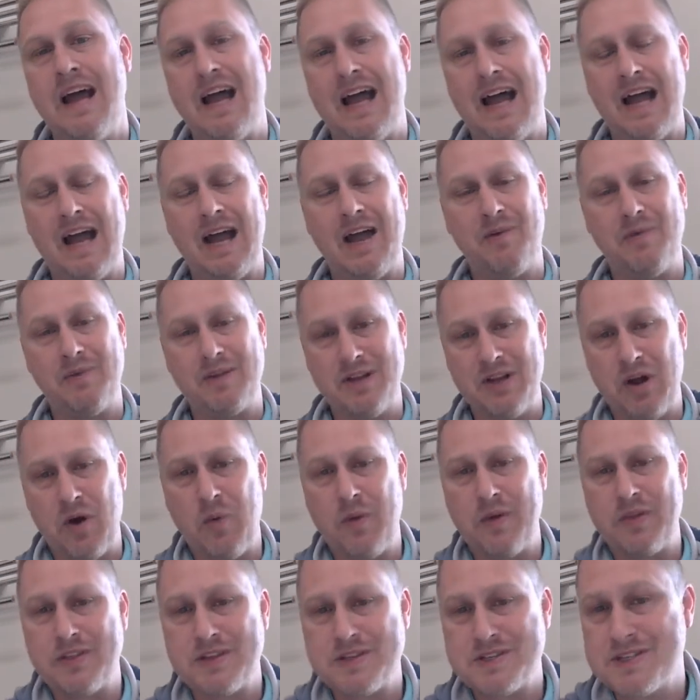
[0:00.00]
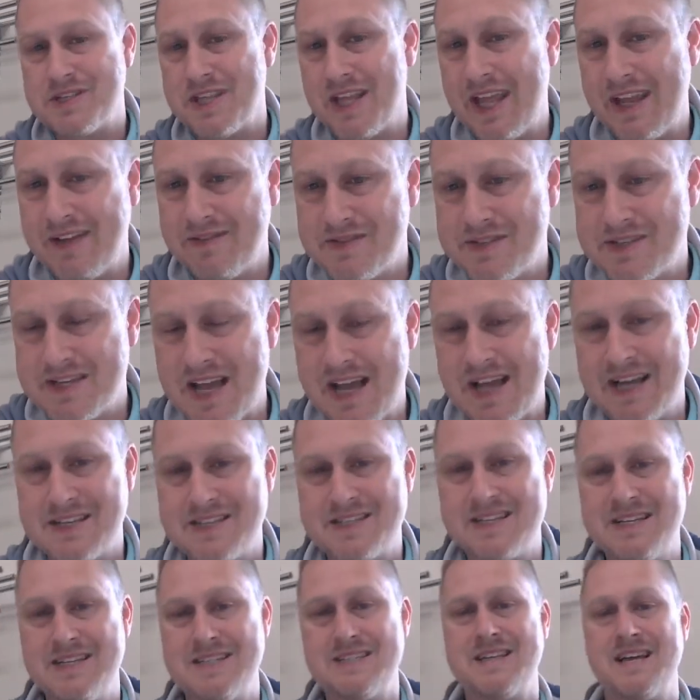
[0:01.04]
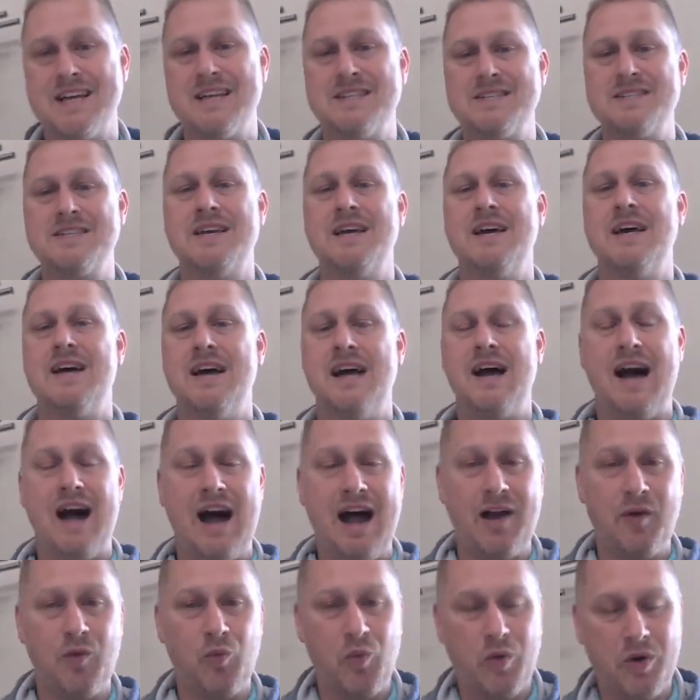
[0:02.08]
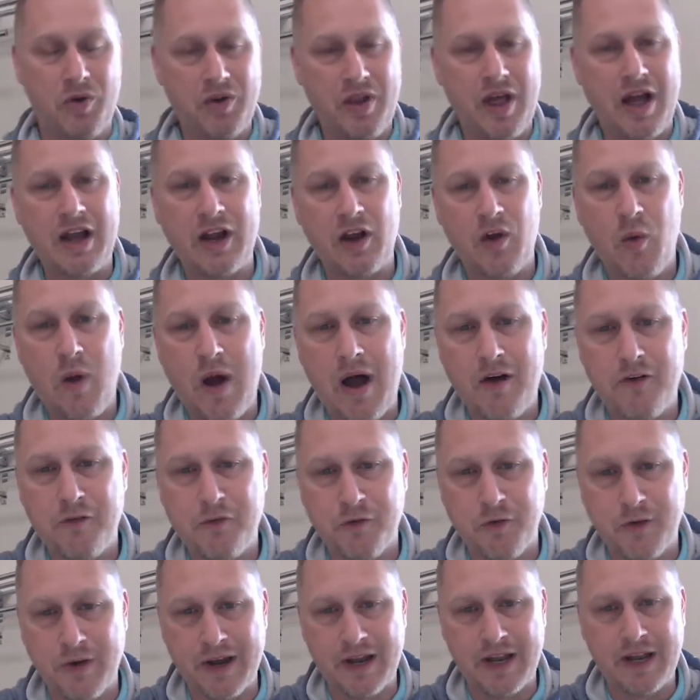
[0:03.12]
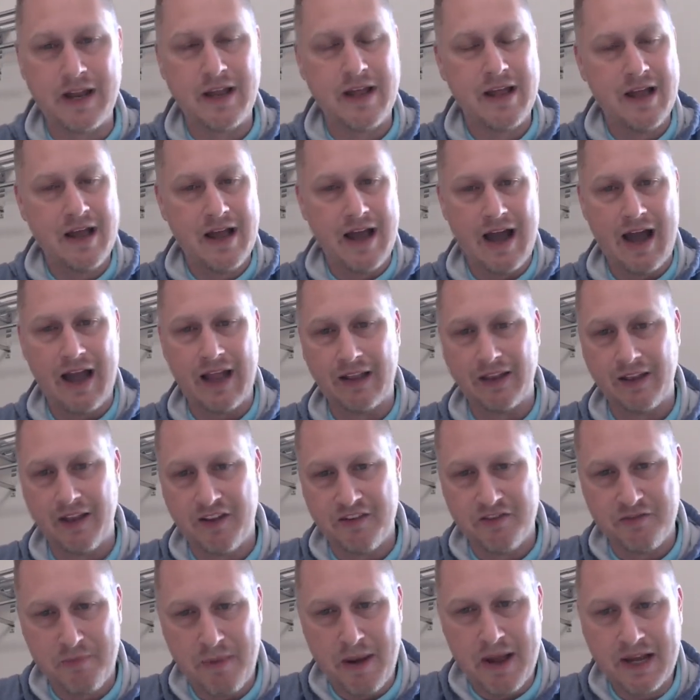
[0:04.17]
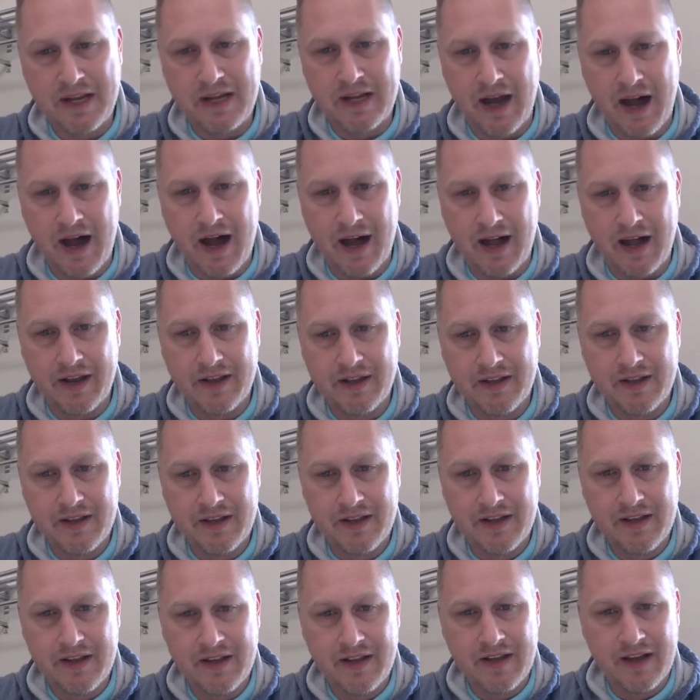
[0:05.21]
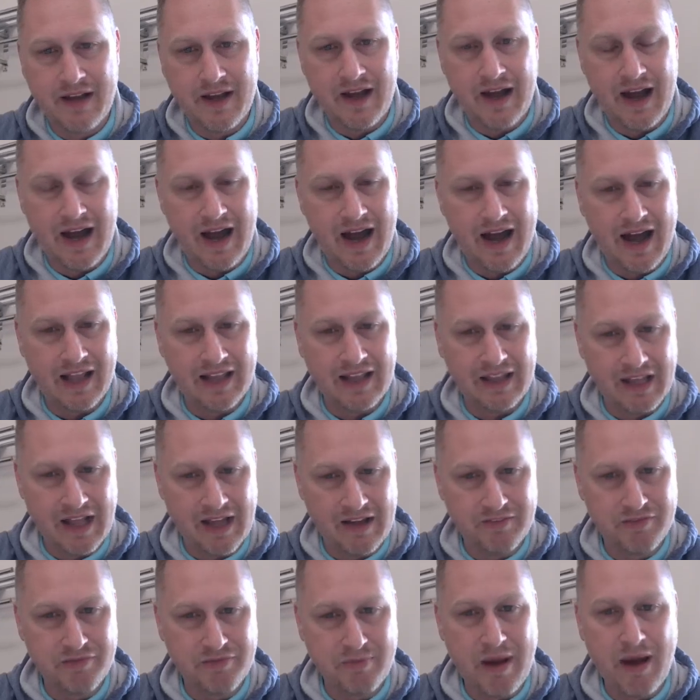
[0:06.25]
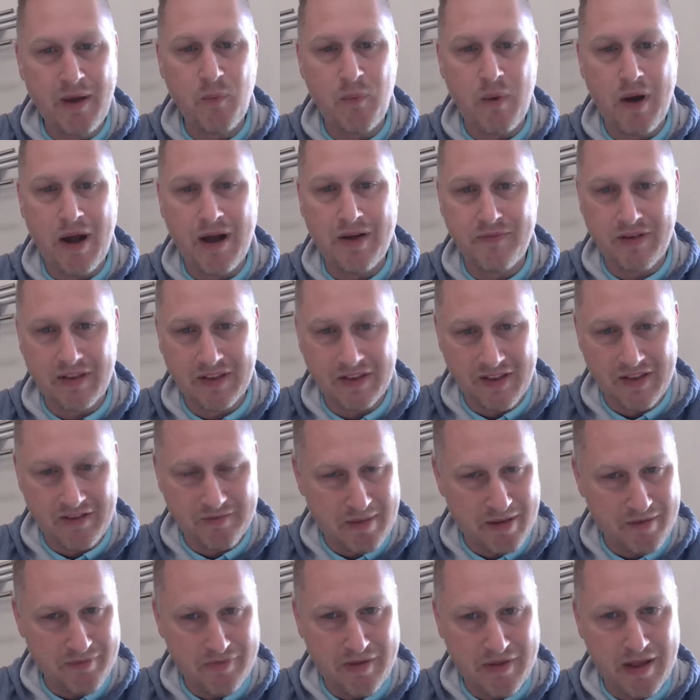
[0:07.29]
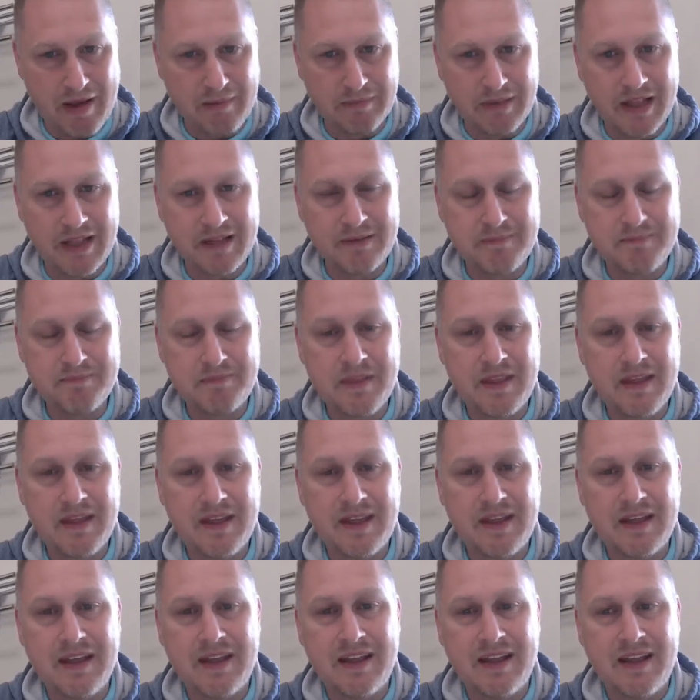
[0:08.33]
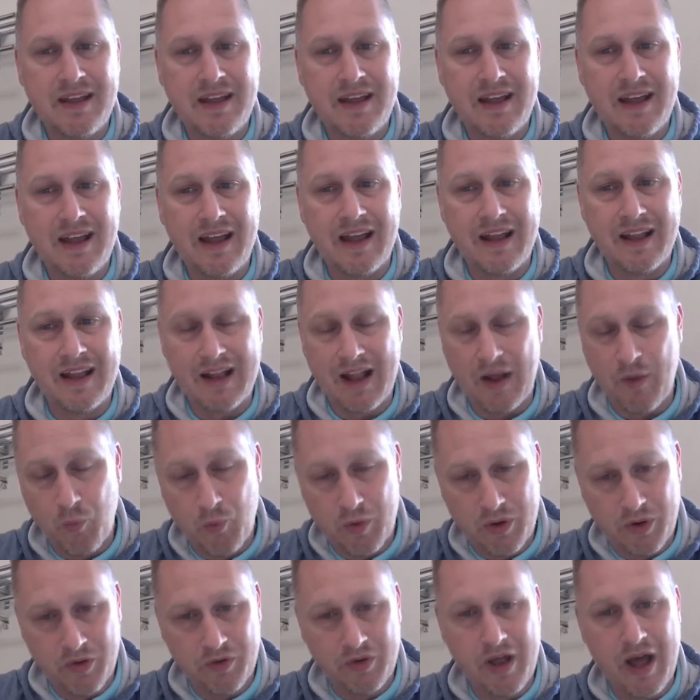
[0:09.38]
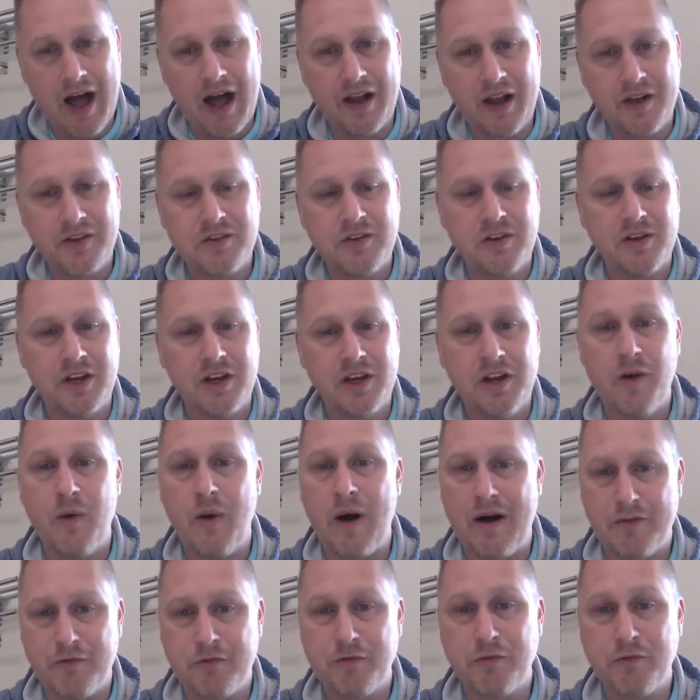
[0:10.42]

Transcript: And we know what the slave says. He says, I will not go out free. I love my God. Uh, I love my wife. I love my family and I will not go out